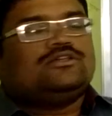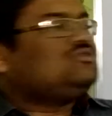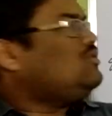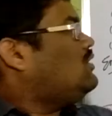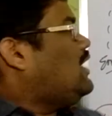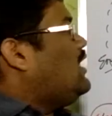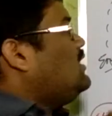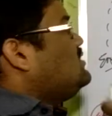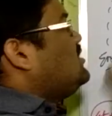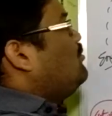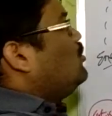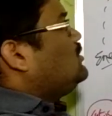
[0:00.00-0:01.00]
So
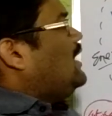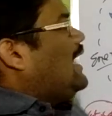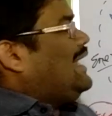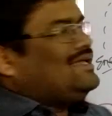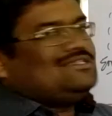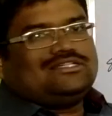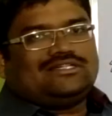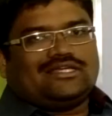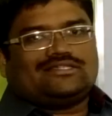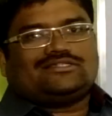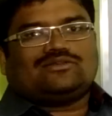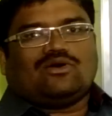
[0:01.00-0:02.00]
it's about the
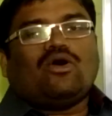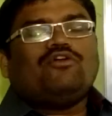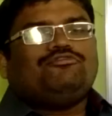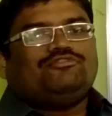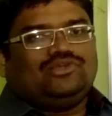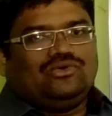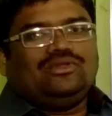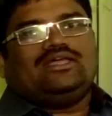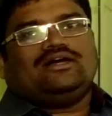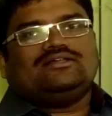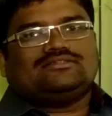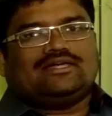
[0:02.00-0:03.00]
energetics of
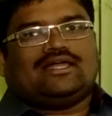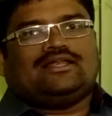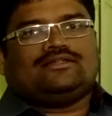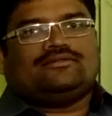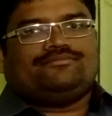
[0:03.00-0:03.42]
urea cycle.